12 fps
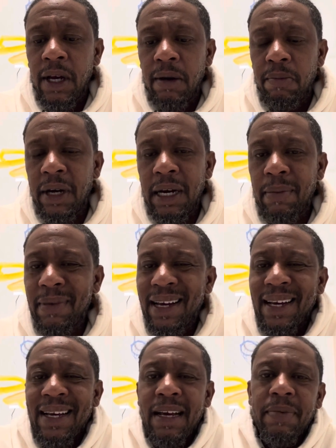But I'm
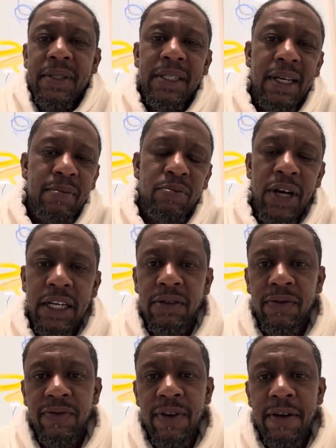like, I've been selling them
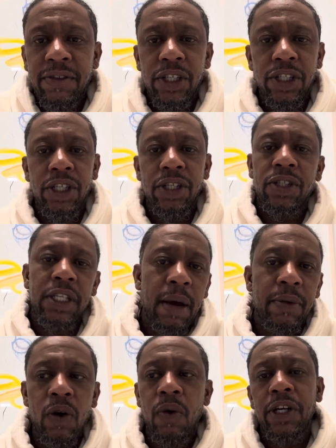tracksuits for 5 or 6 years.
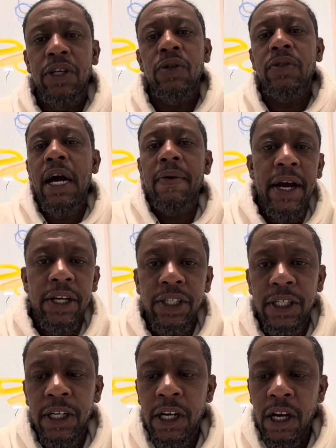Time to go in a new direction.